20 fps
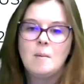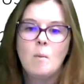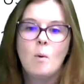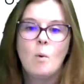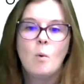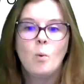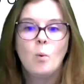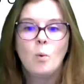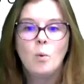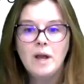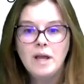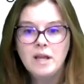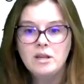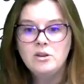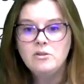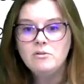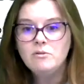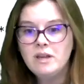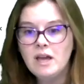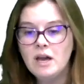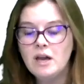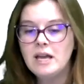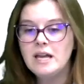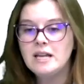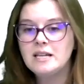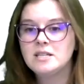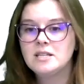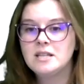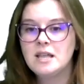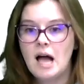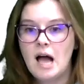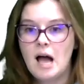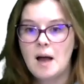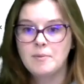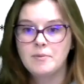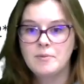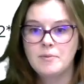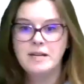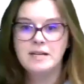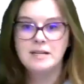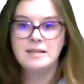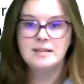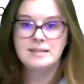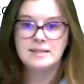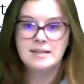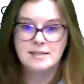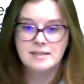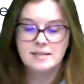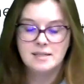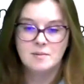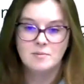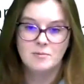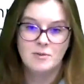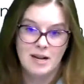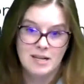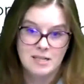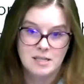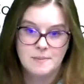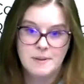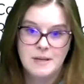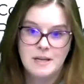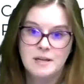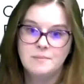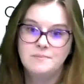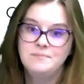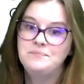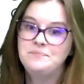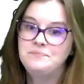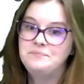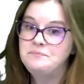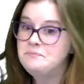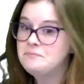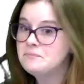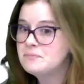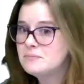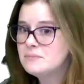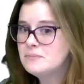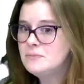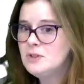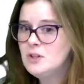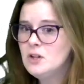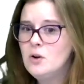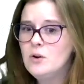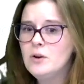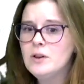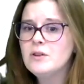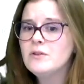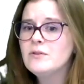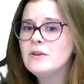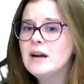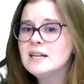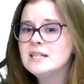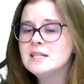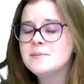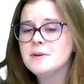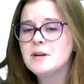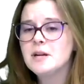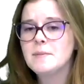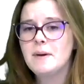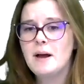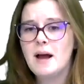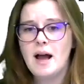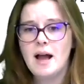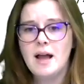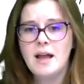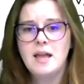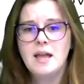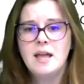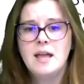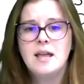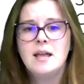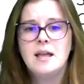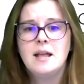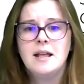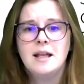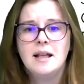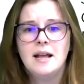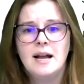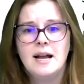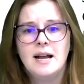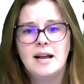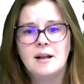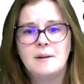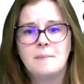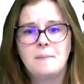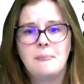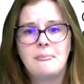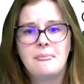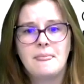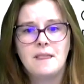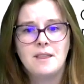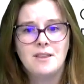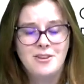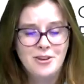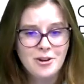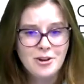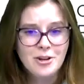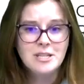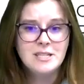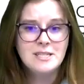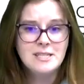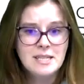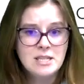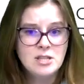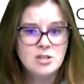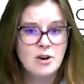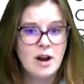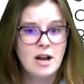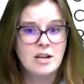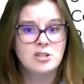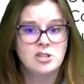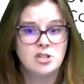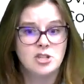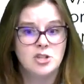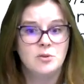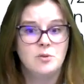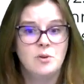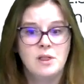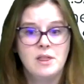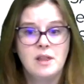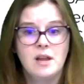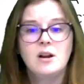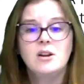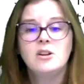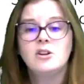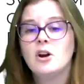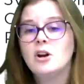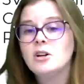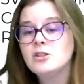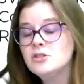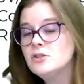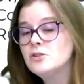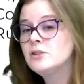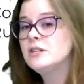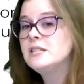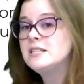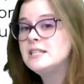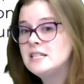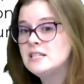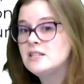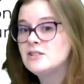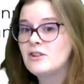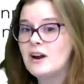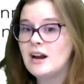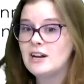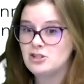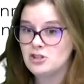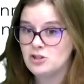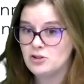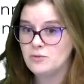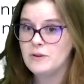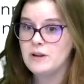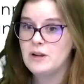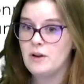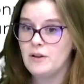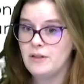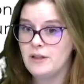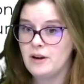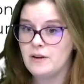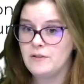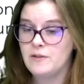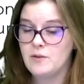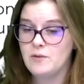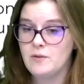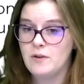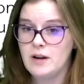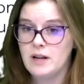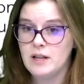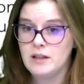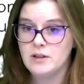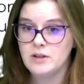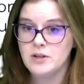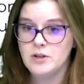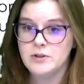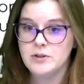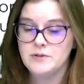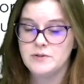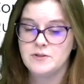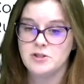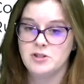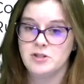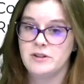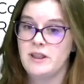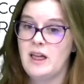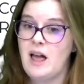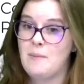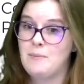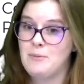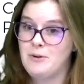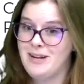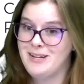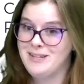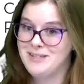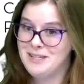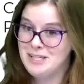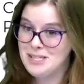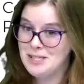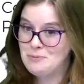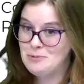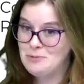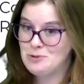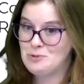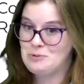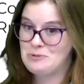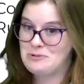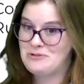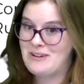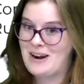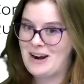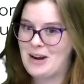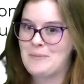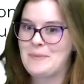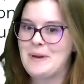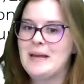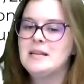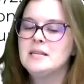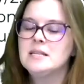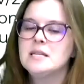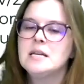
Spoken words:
When you get into the operating system, Raspbian, on the Raspberry Pi, you're going to see Scratch 2 on there, and you're also going to see Scratch 3 on there if you're running the newest version of the operating system, which we would recommend.